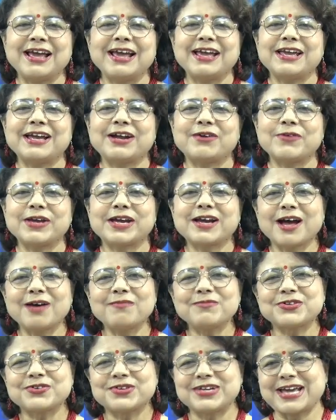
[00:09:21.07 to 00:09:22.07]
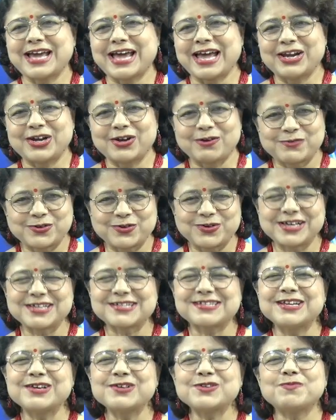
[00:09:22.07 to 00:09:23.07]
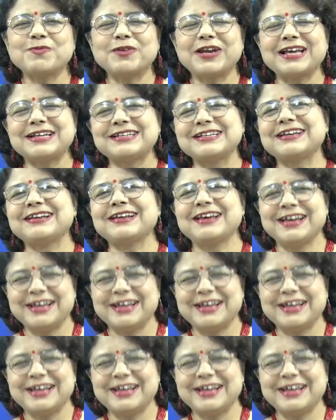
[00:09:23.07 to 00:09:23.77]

Here we come to the end of today's news bulletin.